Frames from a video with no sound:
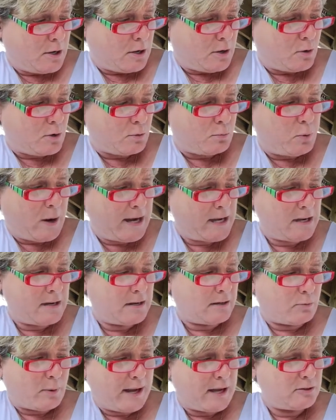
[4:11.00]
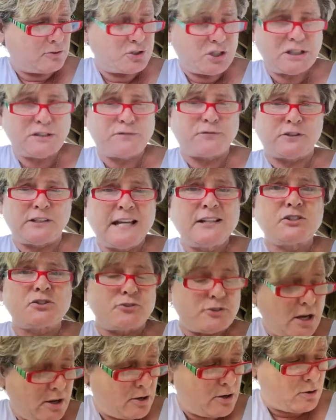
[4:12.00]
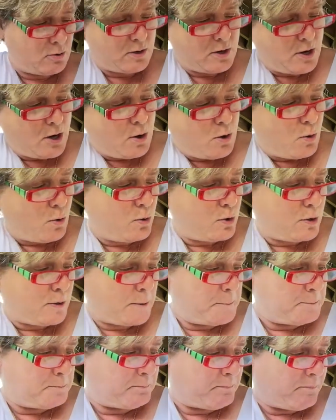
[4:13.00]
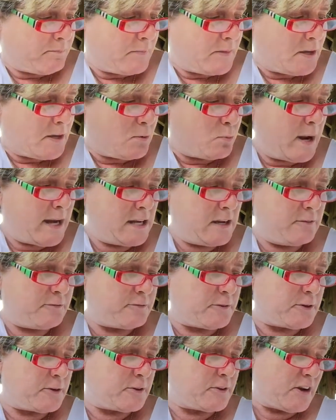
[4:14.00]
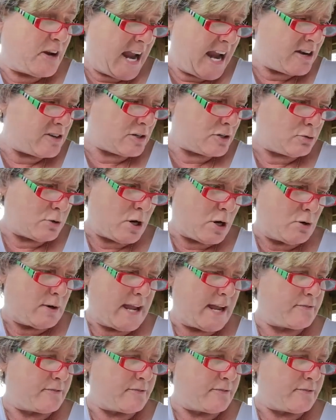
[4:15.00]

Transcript: or waiting around just for yes or no, or waiting for their hair to grow.